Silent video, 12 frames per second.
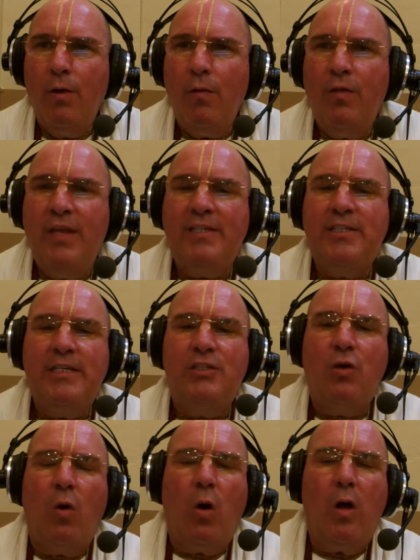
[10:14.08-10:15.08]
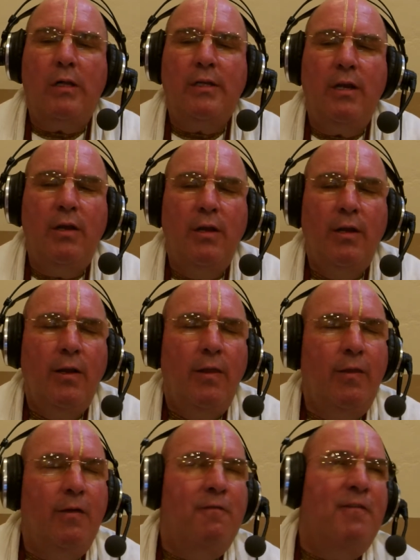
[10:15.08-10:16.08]
This is called
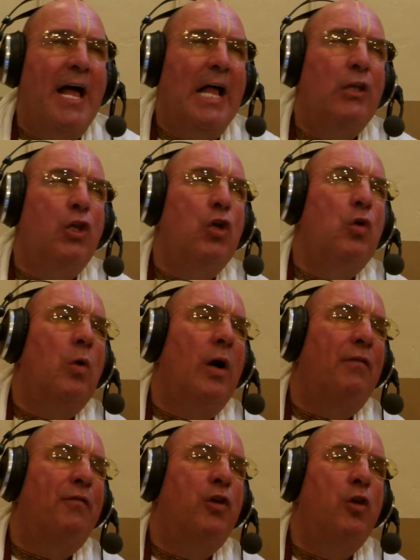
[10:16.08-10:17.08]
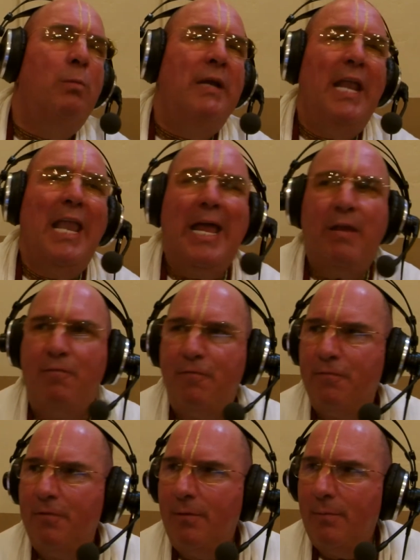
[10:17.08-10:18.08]
The Value of Human
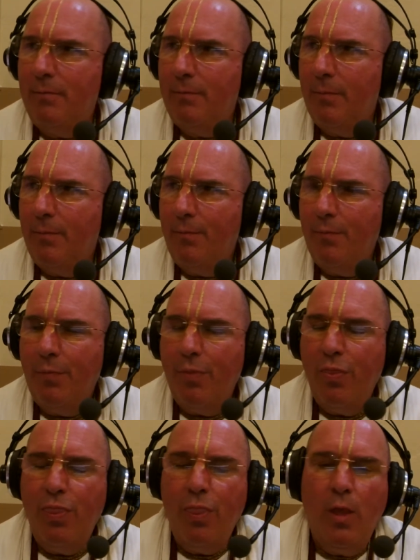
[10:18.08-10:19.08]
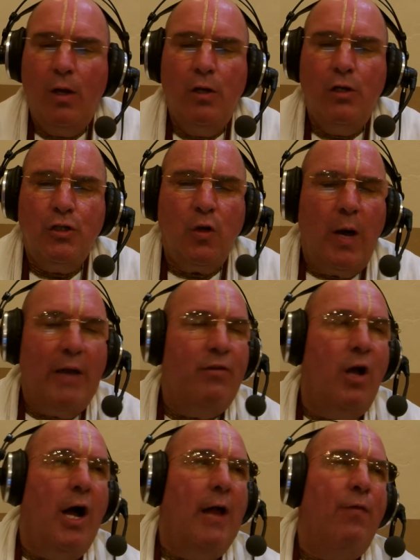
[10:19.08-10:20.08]
Life. So I've
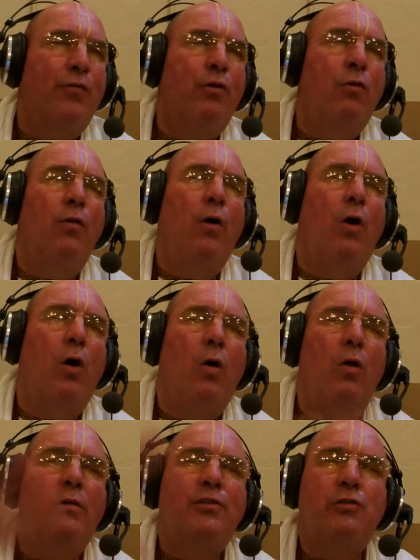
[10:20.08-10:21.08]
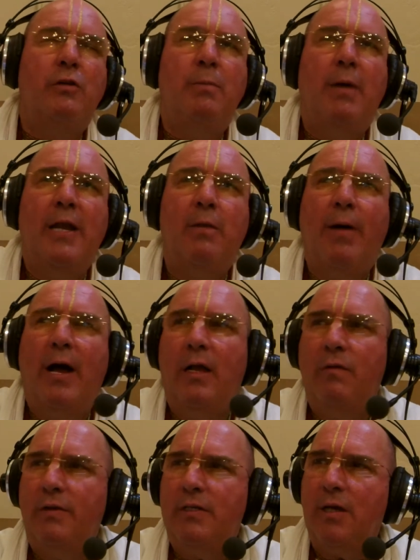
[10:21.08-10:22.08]
gone through the whole Srimad
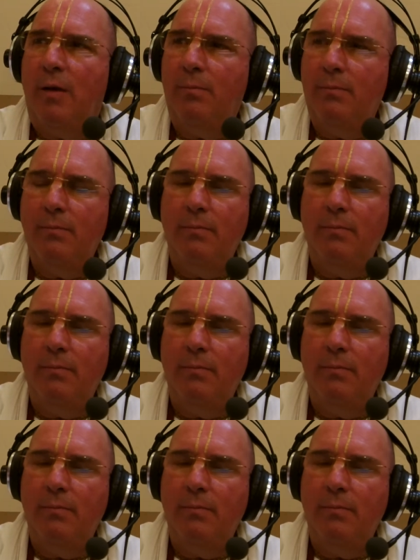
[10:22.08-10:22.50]
Bhagavatam